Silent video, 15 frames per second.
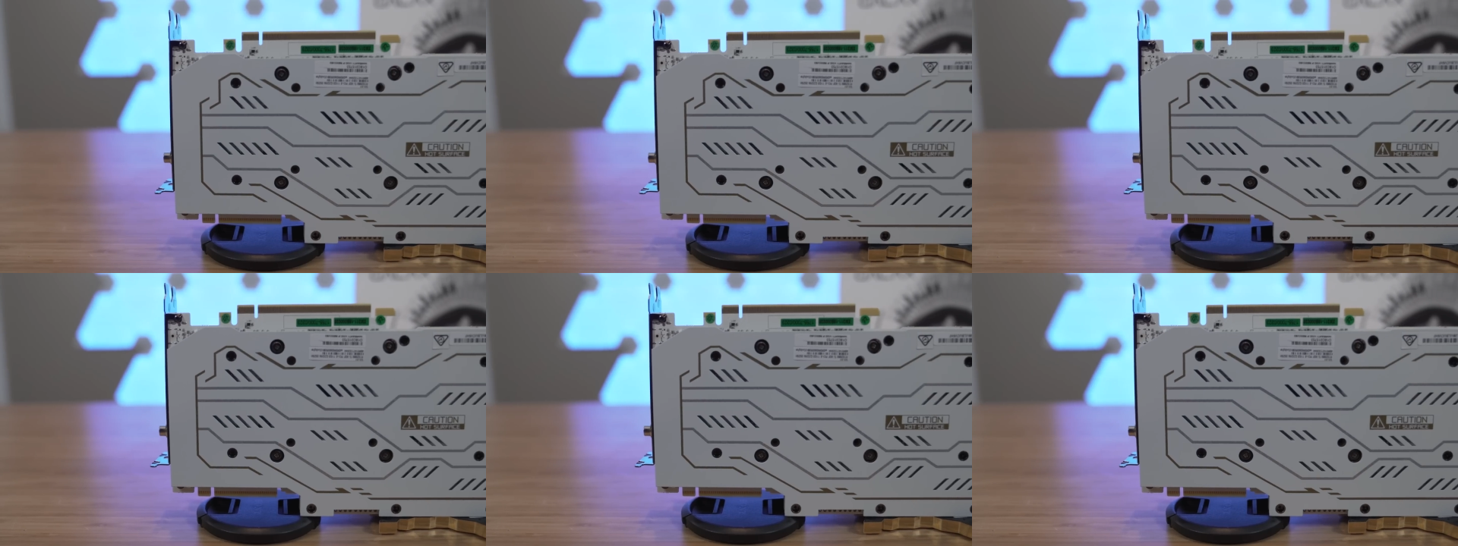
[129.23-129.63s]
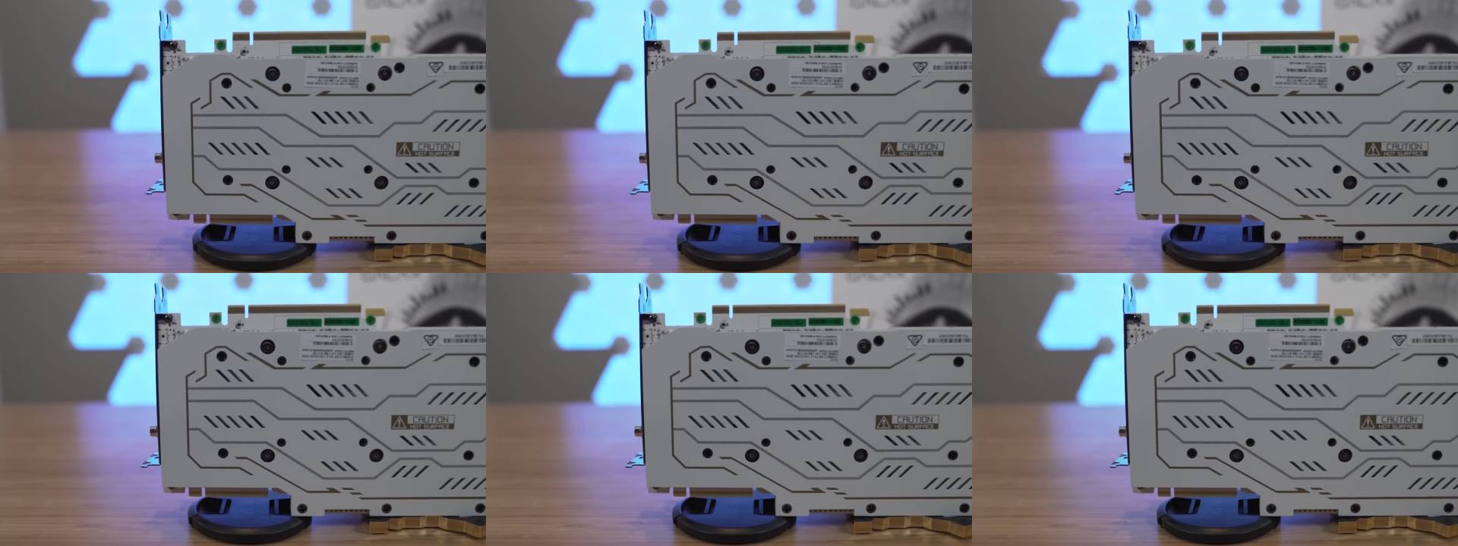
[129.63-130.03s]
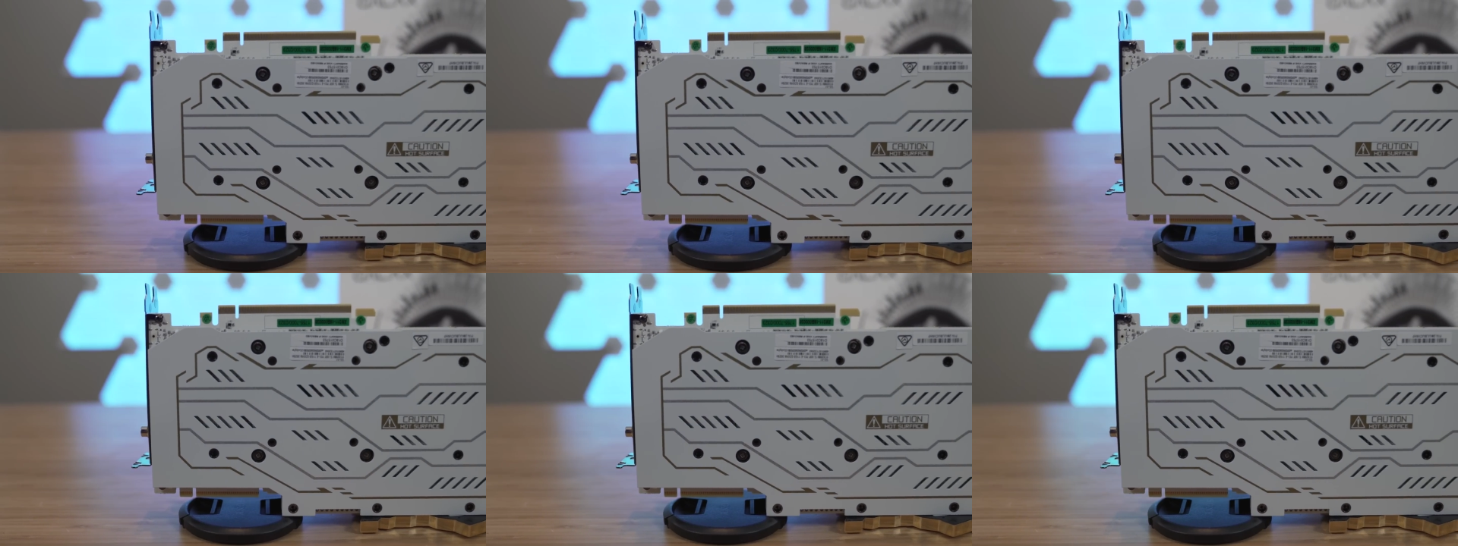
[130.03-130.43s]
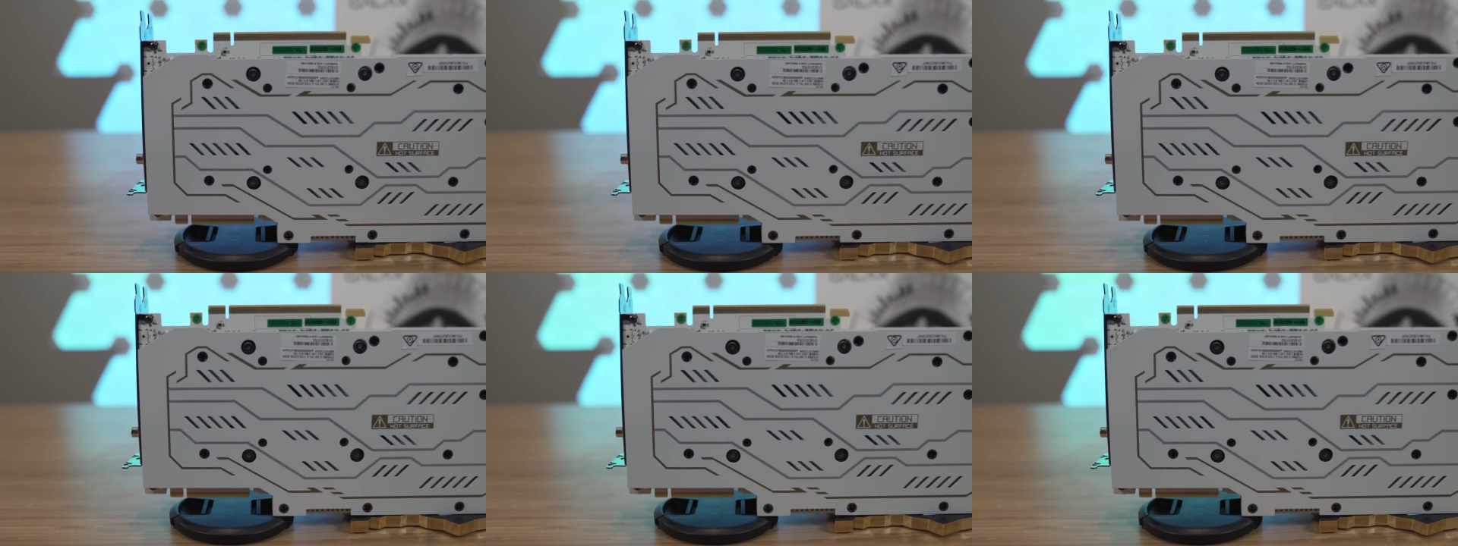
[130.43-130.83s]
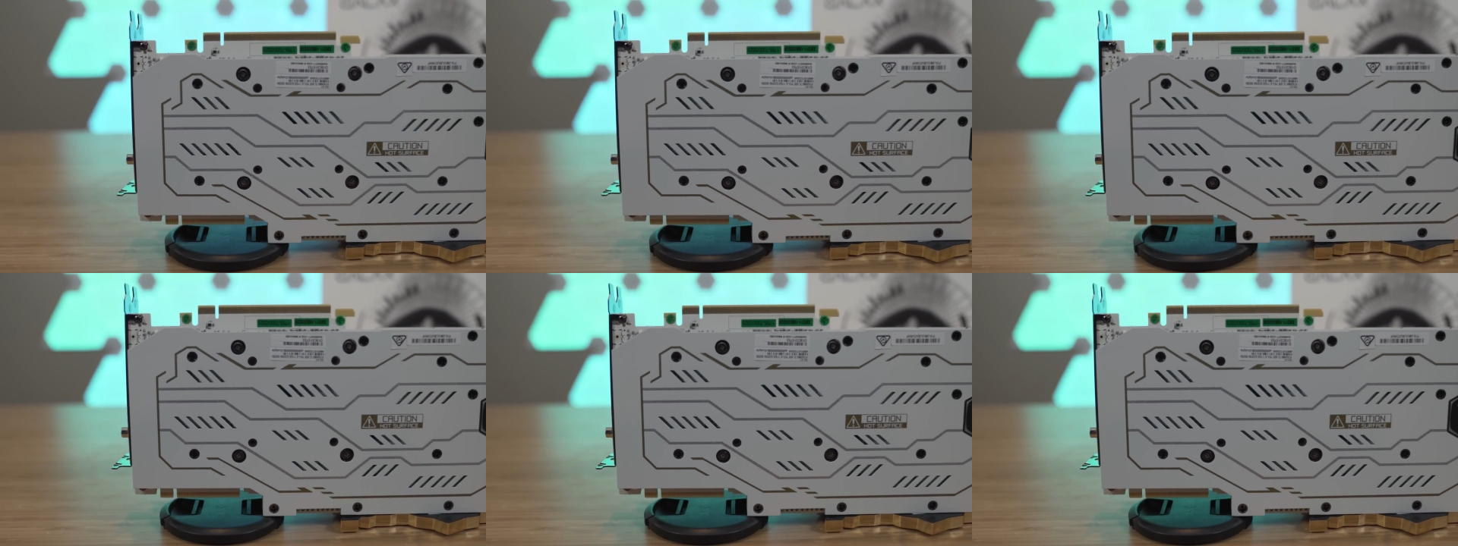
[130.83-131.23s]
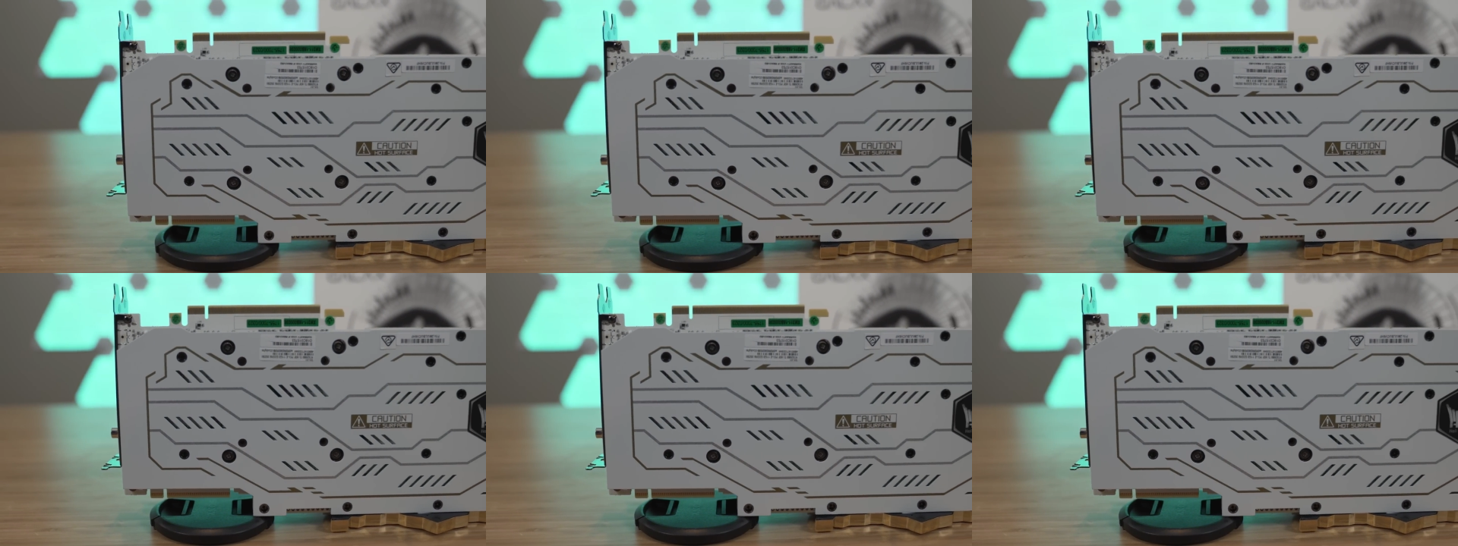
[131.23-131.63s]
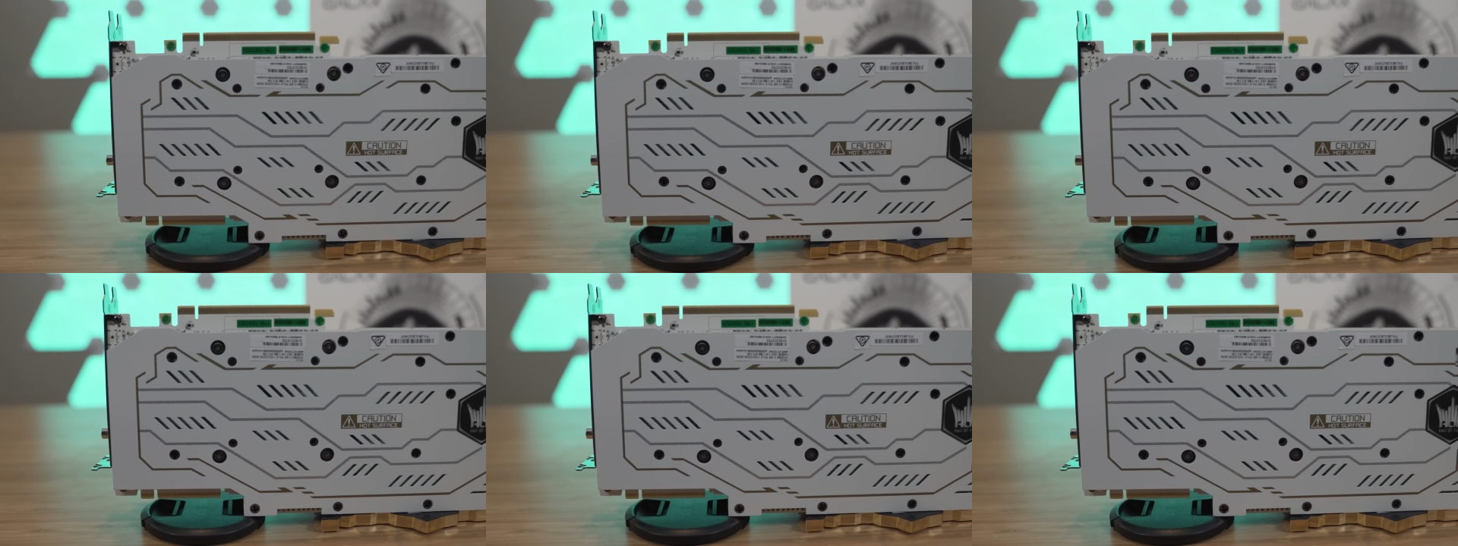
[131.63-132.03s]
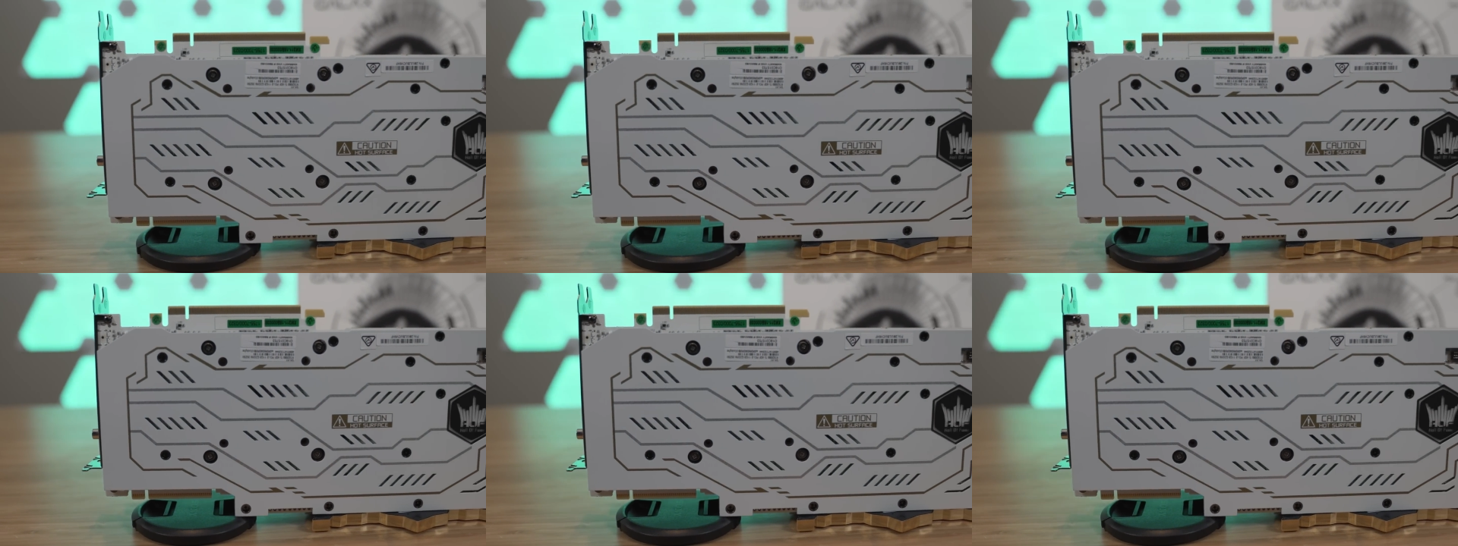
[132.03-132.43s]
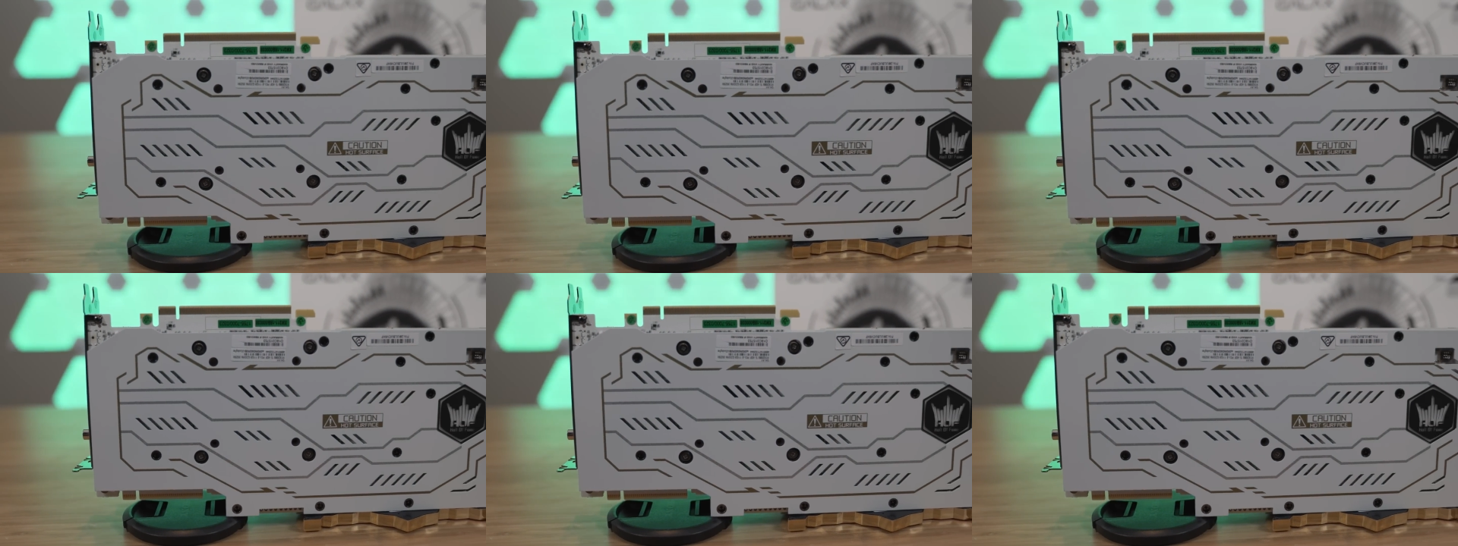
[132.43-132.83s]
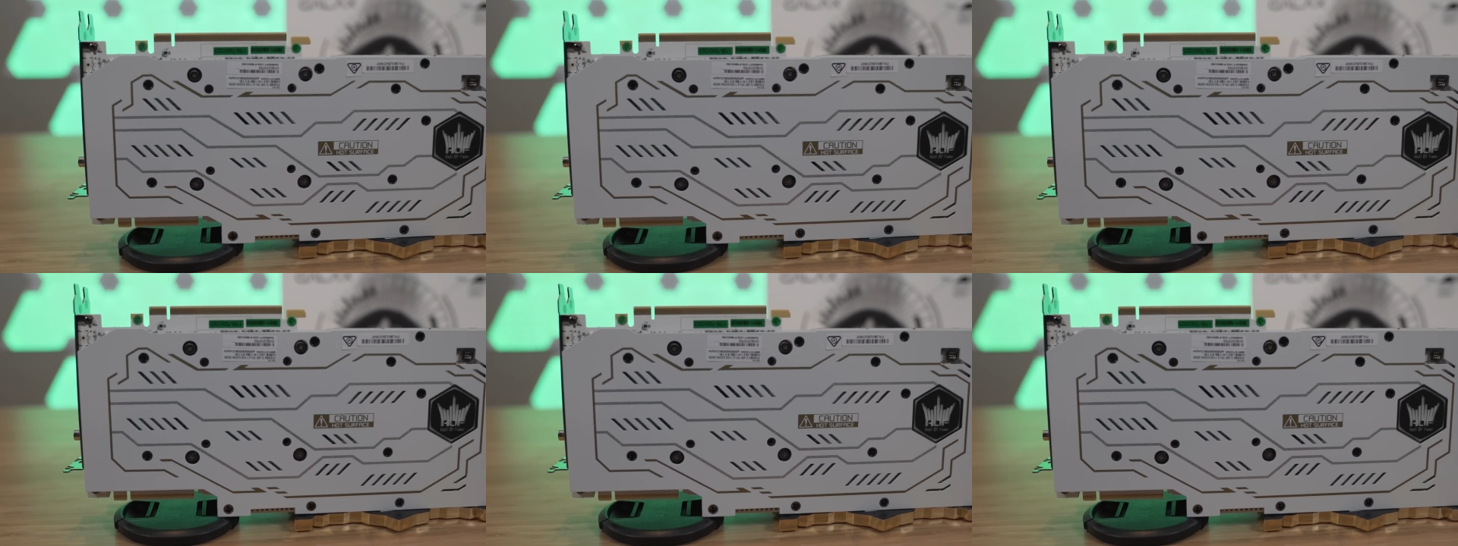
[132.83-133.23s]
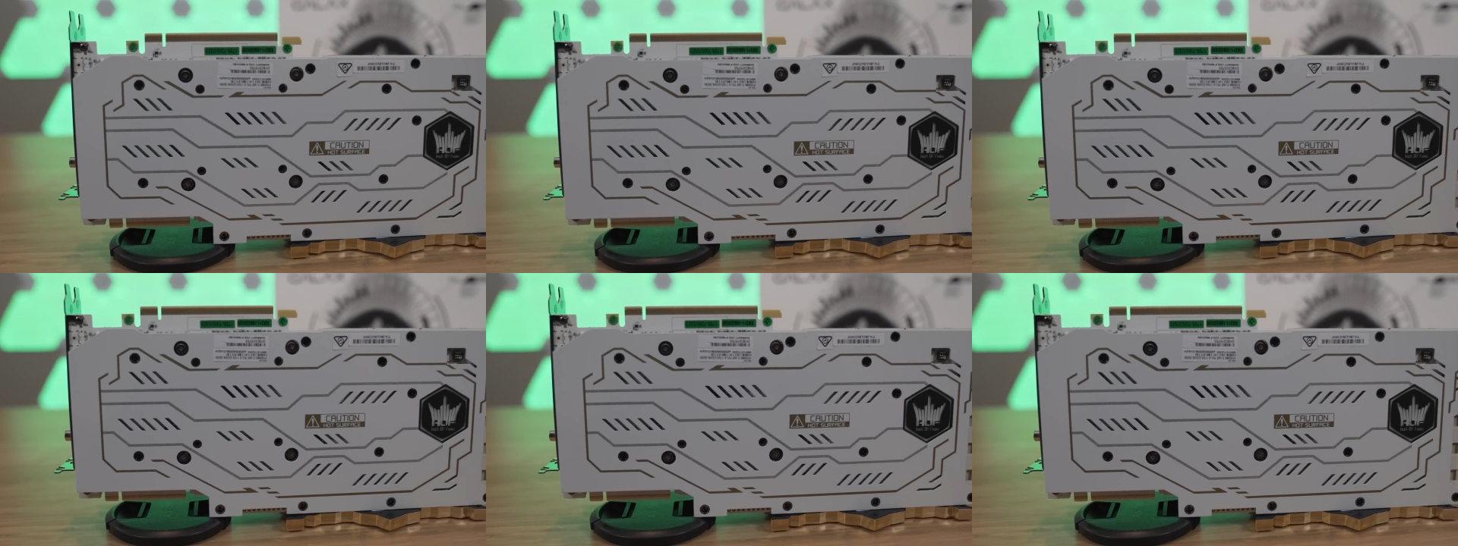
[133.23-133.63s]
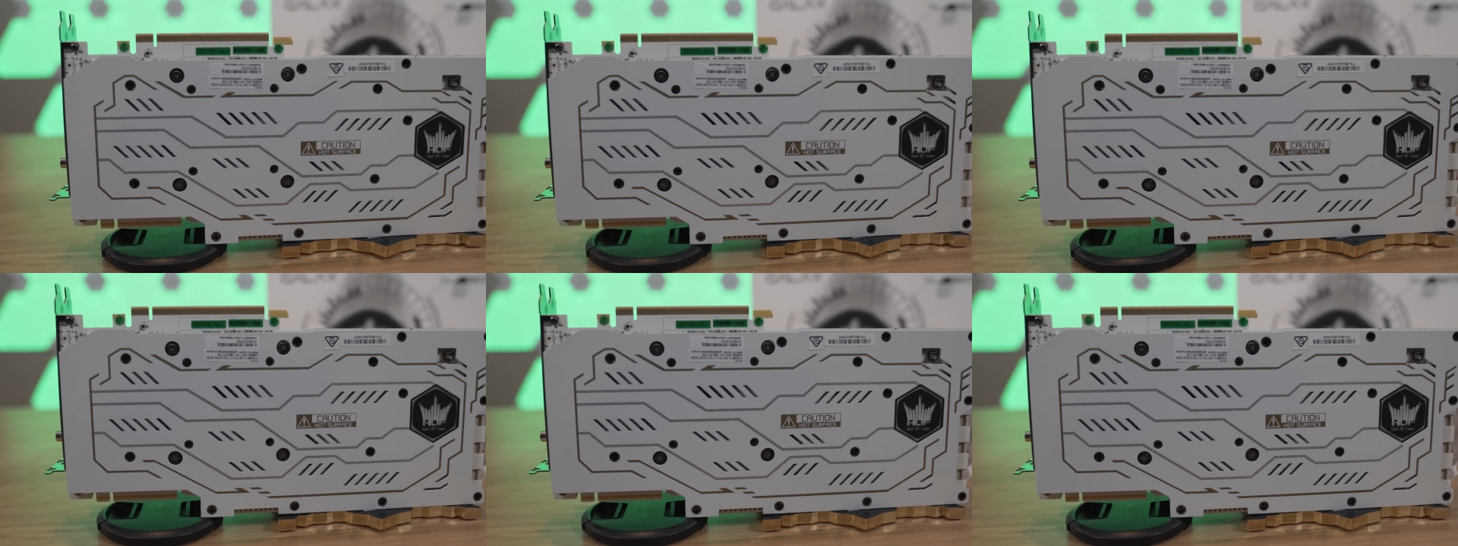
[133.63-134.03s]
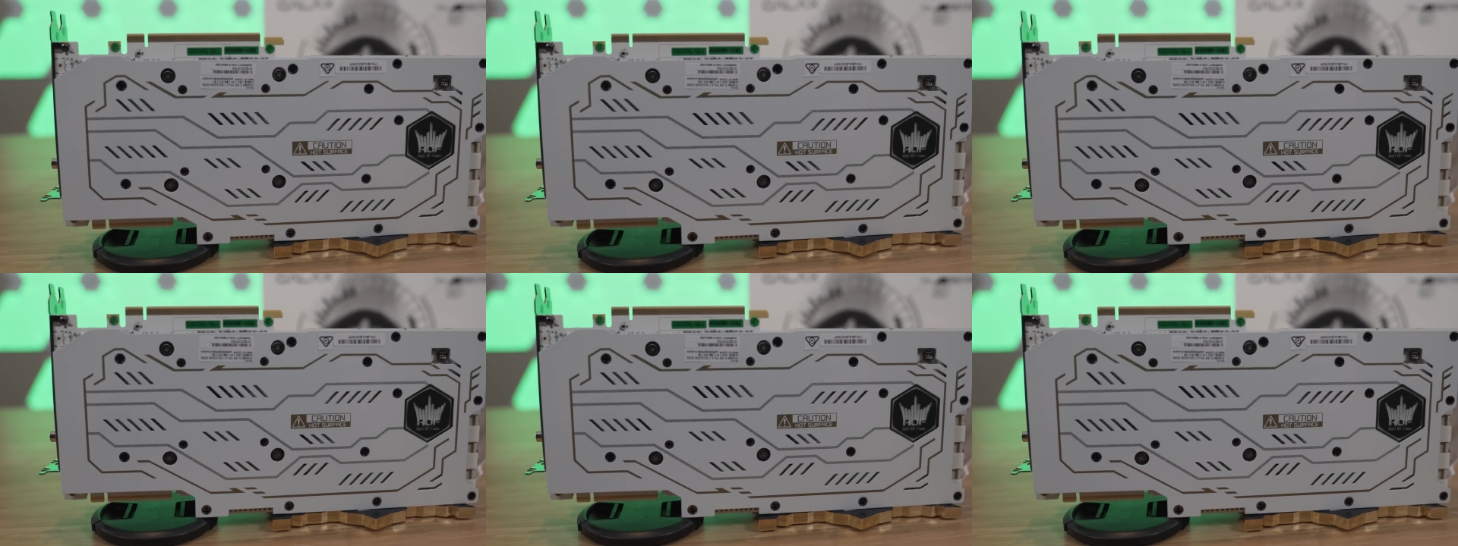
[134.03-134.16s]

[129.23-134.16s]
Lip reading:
Nobody's mouth can be seen.